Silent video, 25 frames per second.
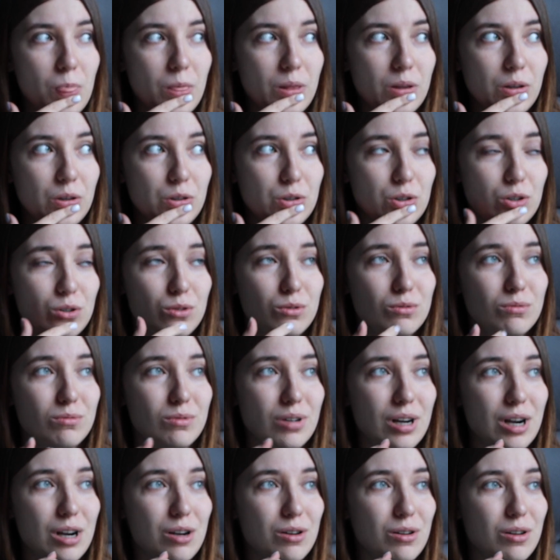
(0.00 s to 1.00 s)
you know,
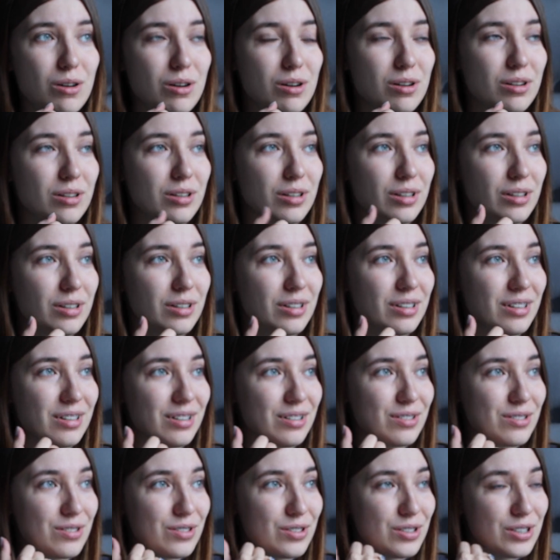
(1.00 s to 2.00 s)

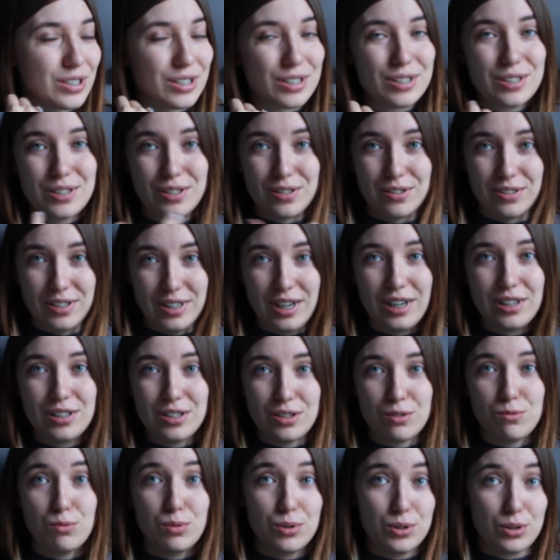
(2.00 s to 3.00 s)
this
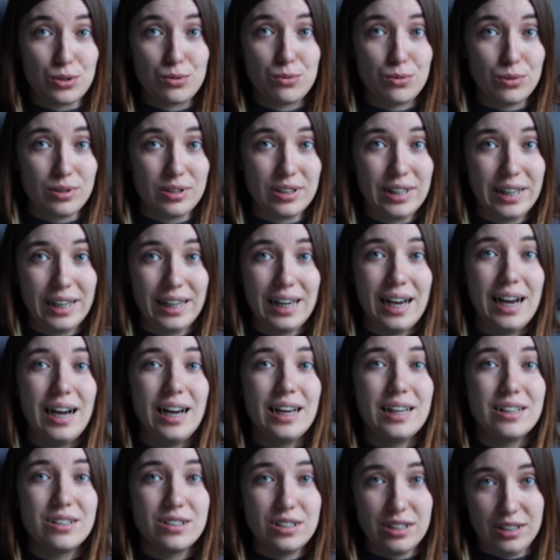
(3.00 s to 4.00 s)
task was good. Like,
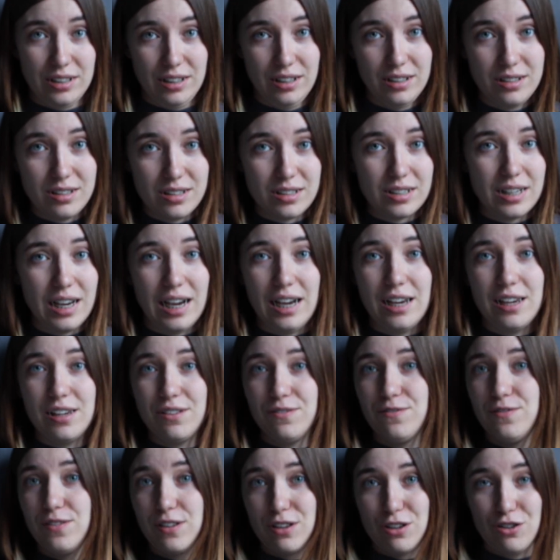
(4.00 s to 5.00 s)
I did it, I
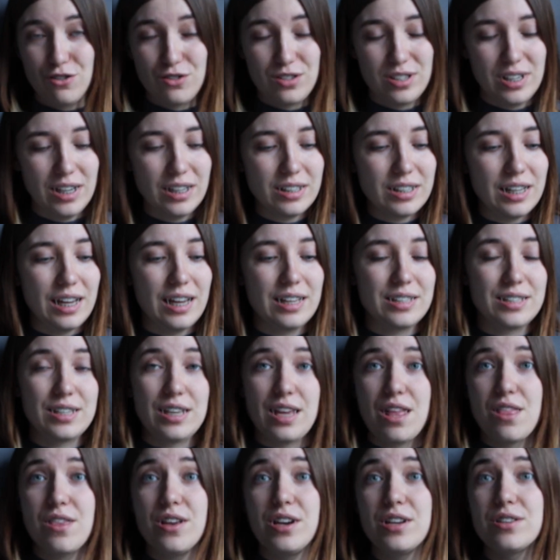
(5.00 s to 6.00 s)
finished that,
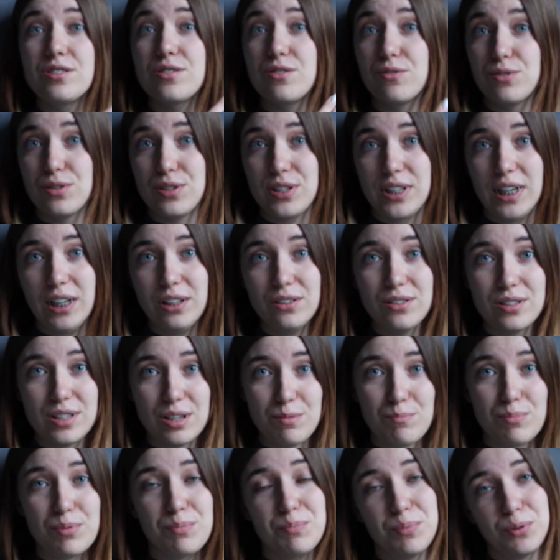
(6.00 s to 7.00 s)
and as a result
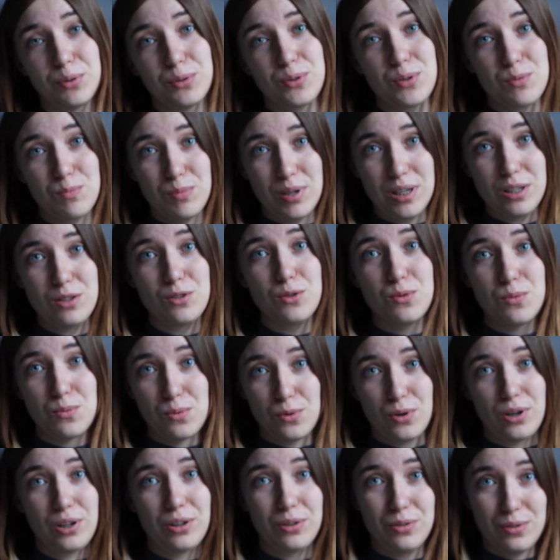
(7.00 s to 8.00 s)
they proposed me to
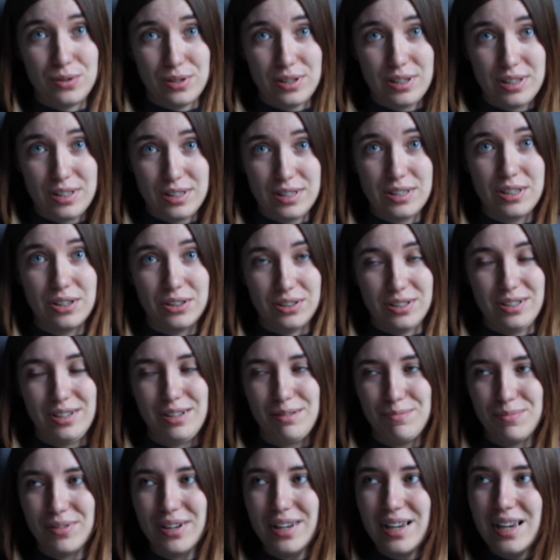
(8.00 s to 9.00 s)
work on this
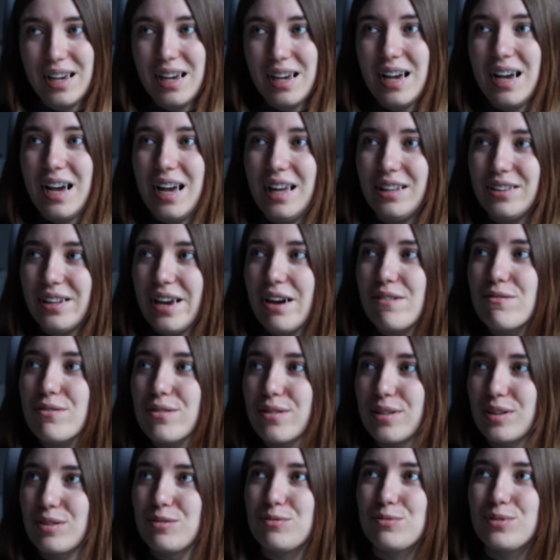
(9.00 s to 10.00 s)
startup, and
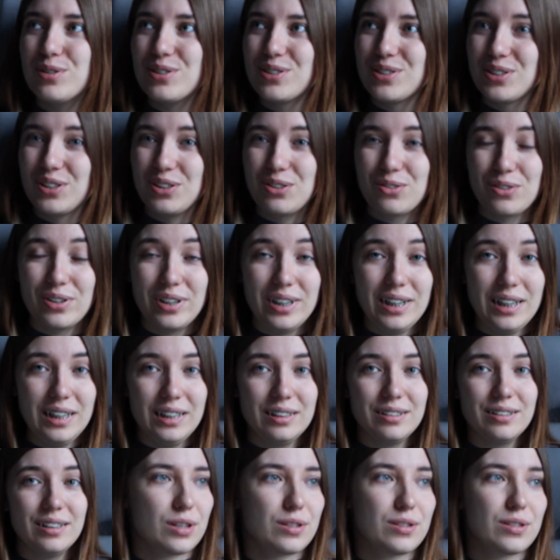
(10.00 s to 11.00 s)
everything was
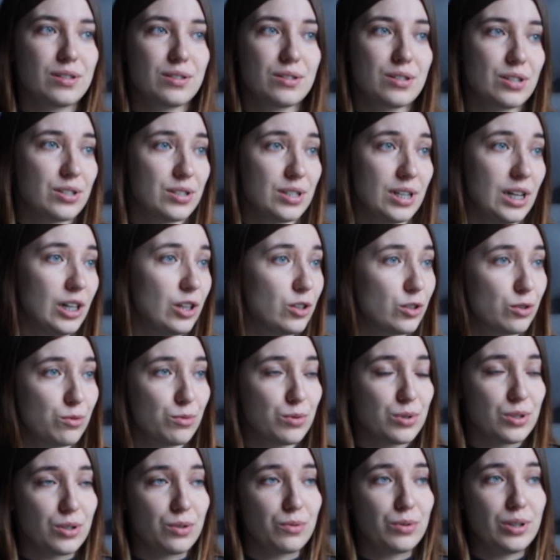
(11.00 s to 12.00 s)
great. The salary
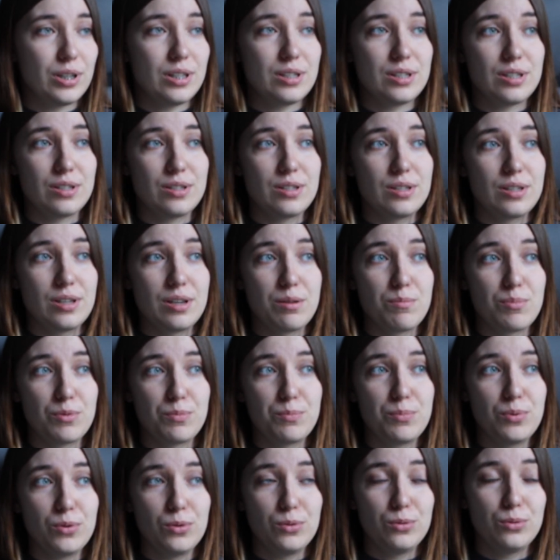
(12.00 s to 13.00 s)
was great that they
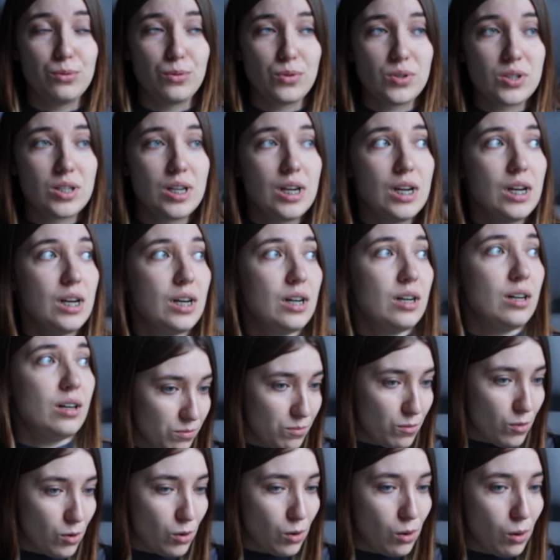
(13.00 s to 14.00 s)
proposed.
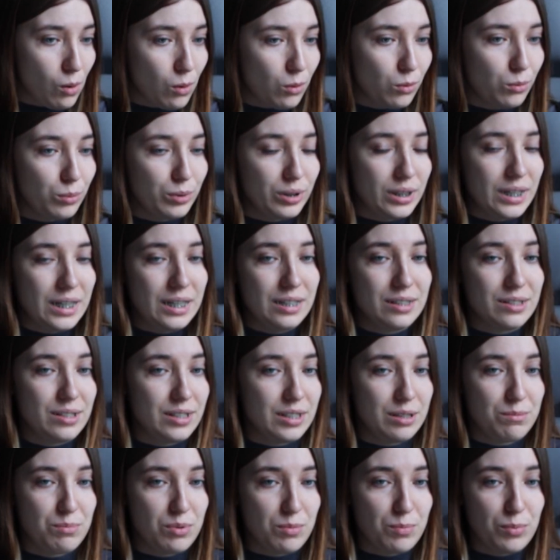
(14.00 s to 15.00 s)
Moreover,
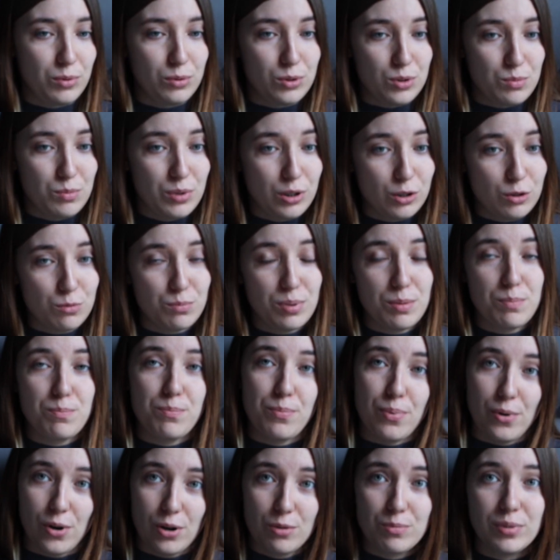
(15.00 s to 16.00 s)
they proposed me to be
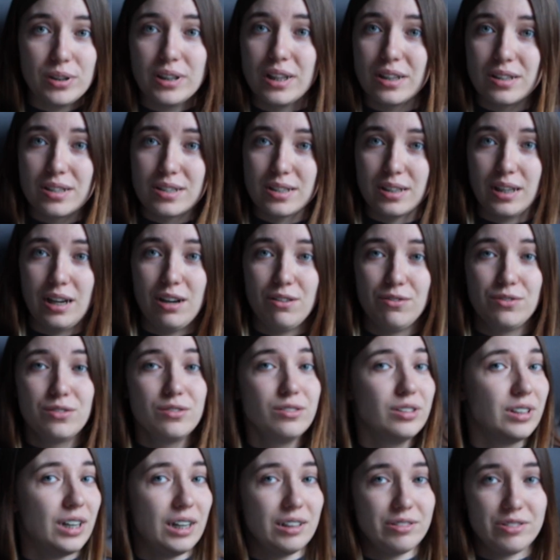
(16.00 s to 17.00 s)
permanent staff,
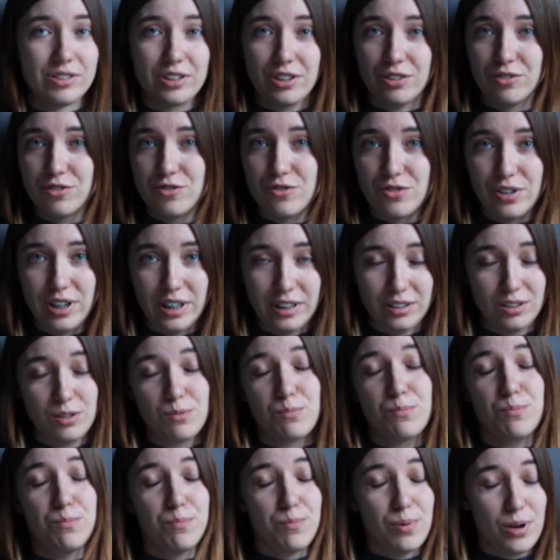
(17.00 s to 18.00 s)
not a contract,
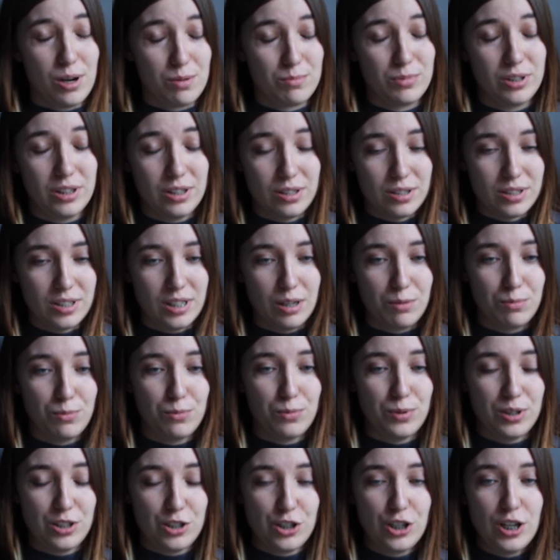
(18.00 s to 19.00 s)
permanent staff,
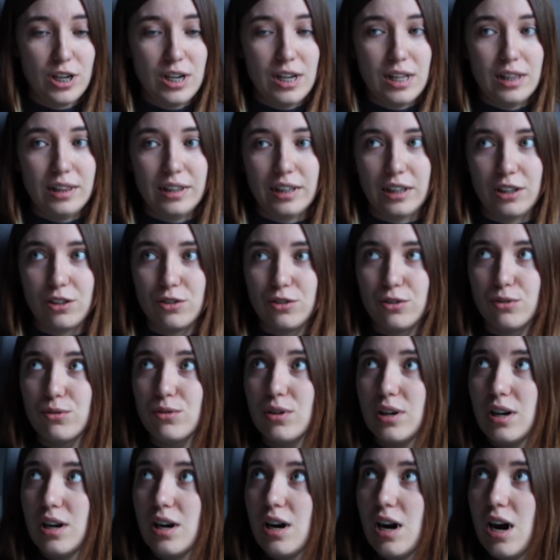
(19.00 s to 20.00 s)
which, like, you
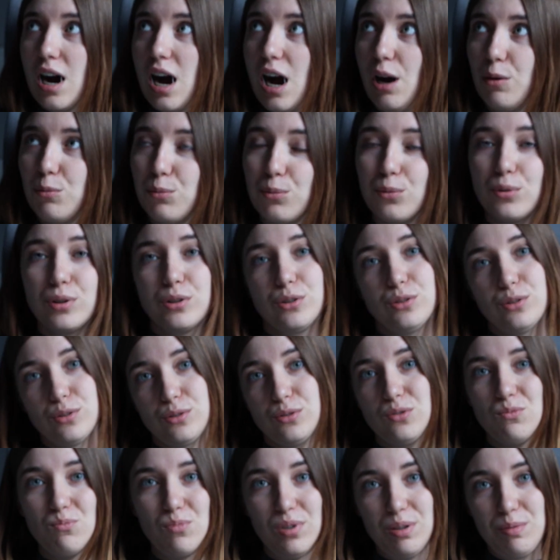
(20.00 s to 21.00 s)
know, I
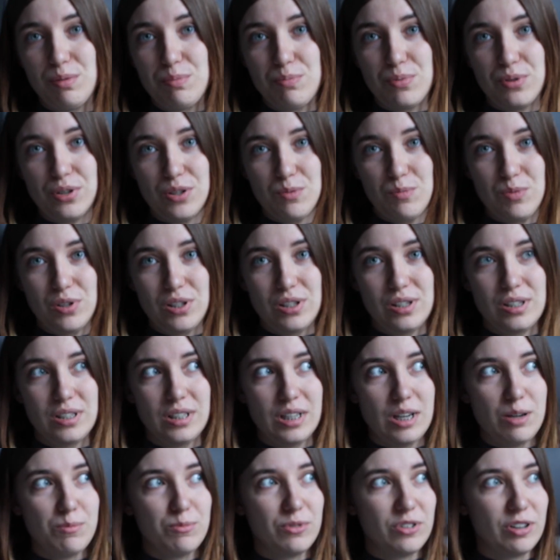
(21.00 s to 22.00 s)
wanted to be a permanent
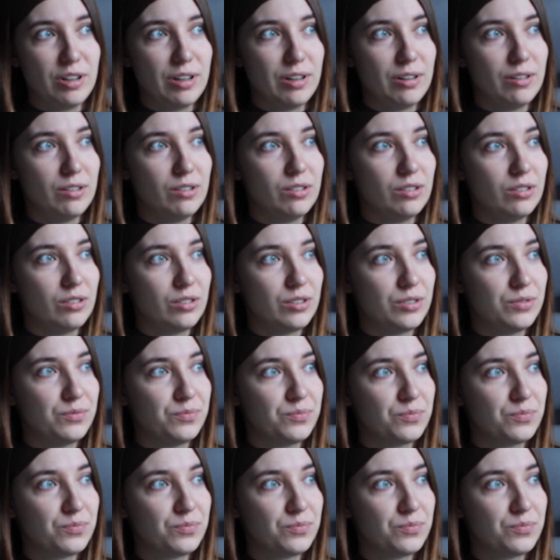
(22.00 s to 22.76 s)
staff, and